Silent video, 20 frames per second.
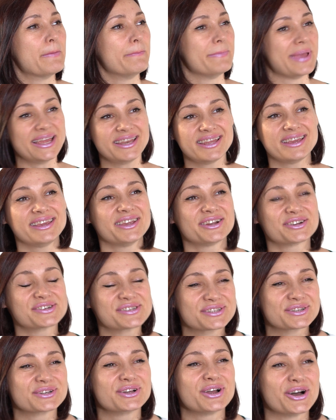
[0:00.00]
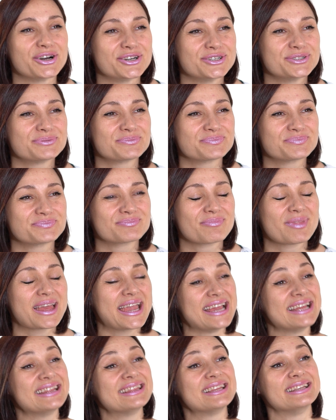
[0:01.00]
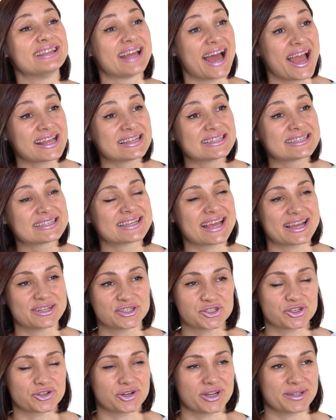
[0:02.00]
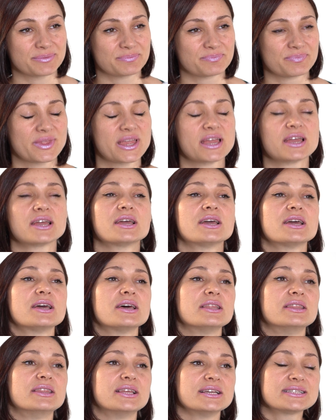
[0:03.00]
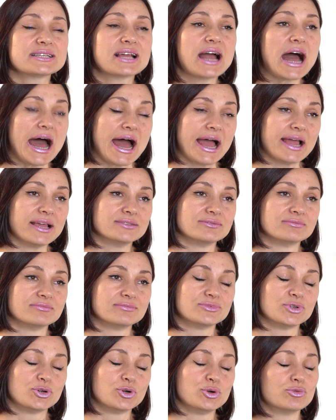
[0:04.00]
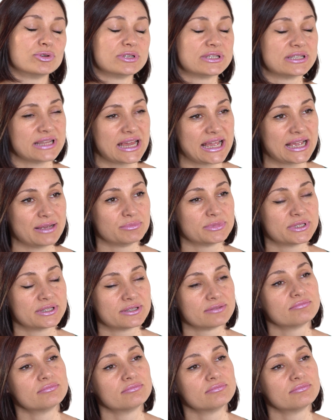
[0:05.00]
Many years ago, in the 9th century, this guy who was named